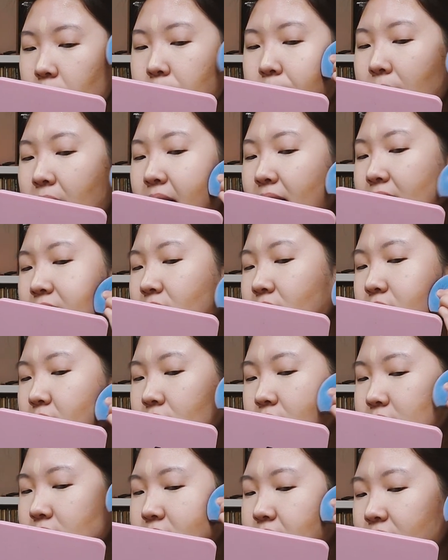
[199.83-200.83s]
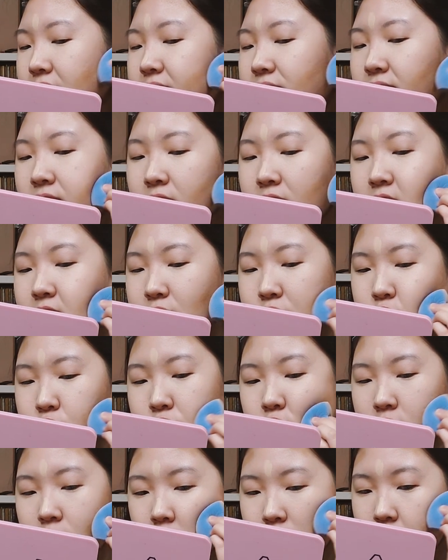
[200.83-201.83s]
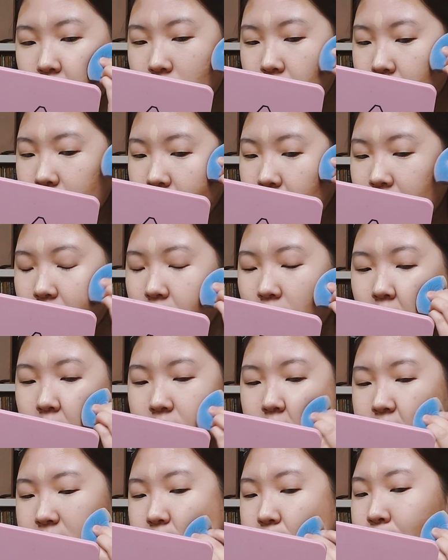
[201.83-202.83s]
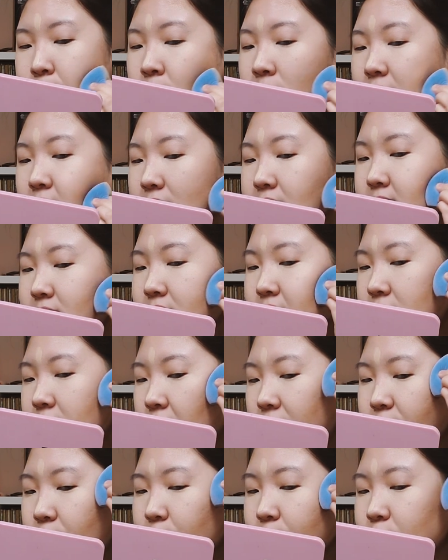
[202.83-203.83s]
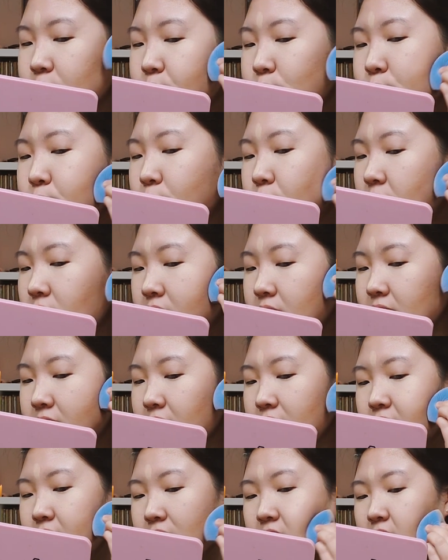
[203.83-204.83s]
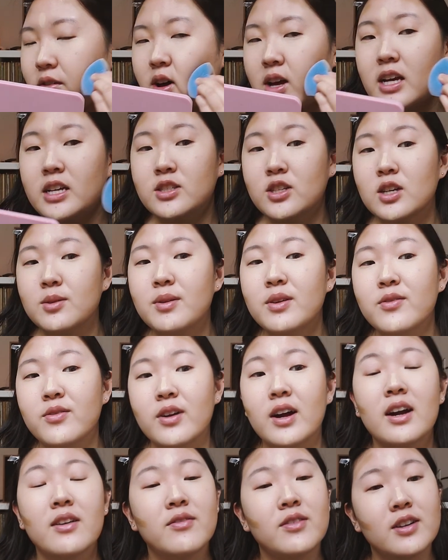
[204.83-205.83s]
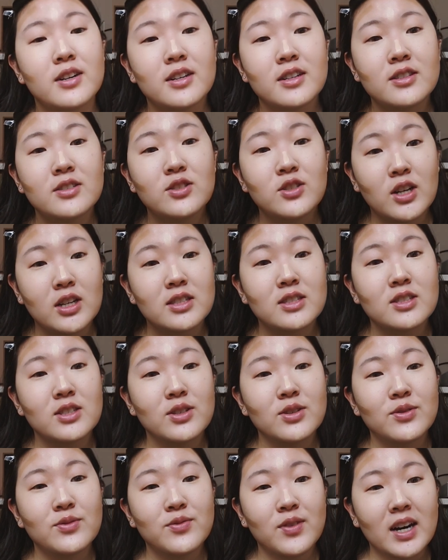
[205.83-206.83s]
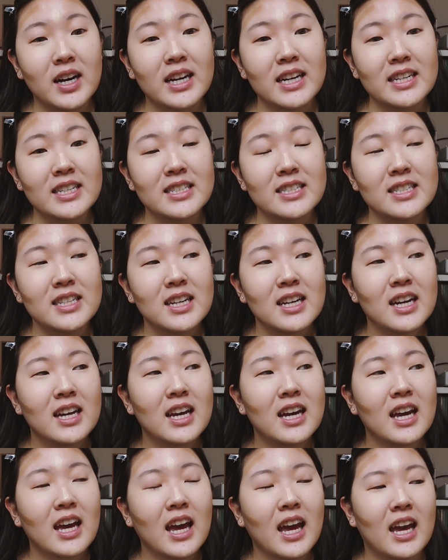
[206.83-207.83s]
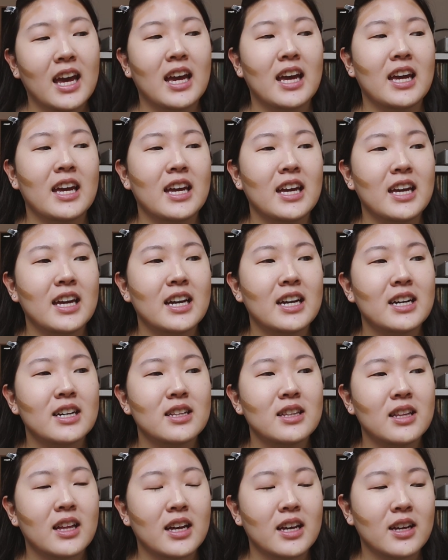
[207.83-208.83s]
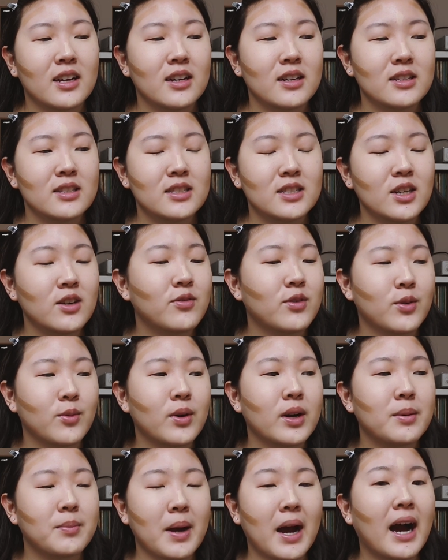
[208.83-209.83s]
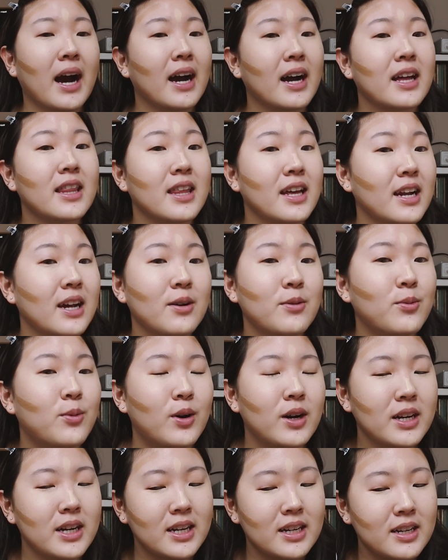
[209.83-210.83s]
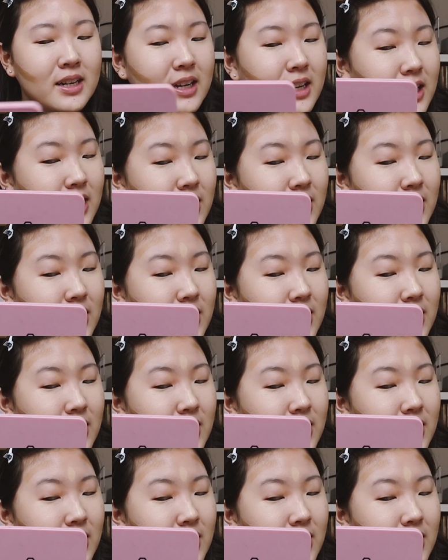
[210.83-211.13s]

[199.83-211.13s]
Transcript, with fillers: buying all this like furniture and like all these appliances that I've always wanted. It took me forever just to find a like silverware pack that I wanted